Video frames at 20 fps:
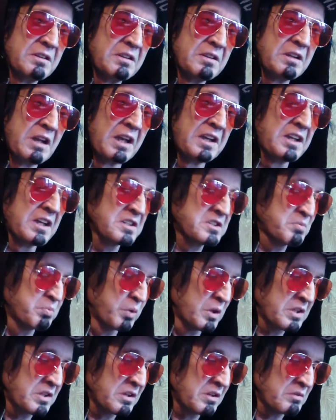guess,
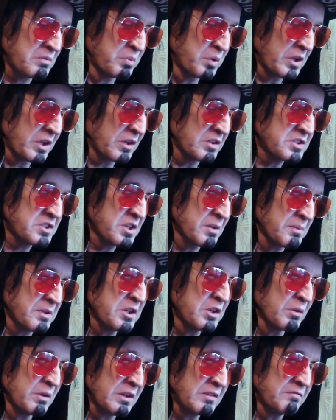what are some of
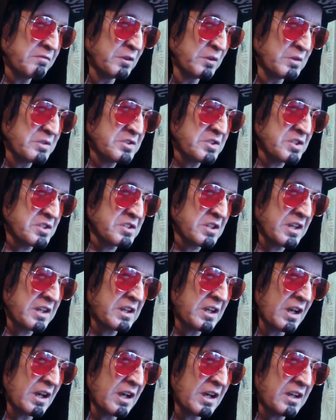your influences? Like,
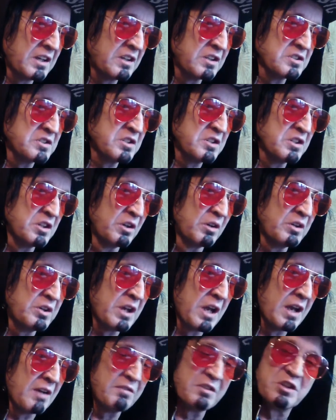because, you
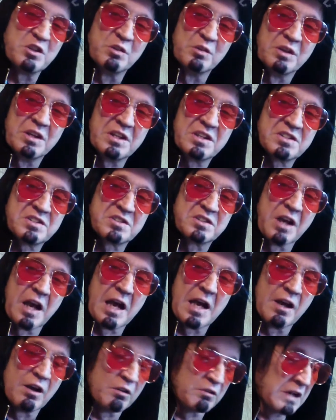have a unique
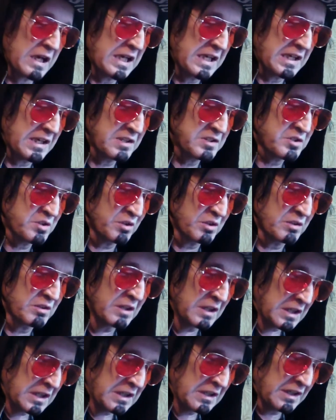style, right? And I'd sort
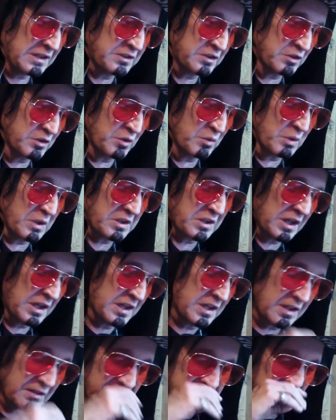of like to know what kind
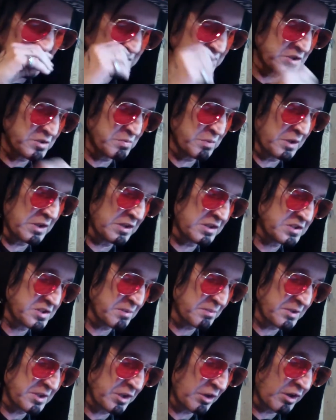of influences, what are
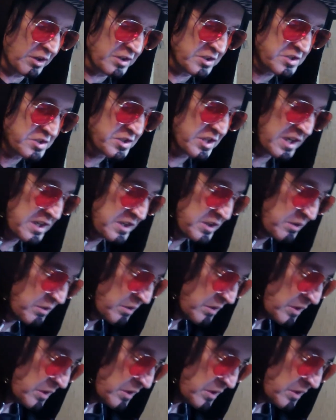some of the artists that you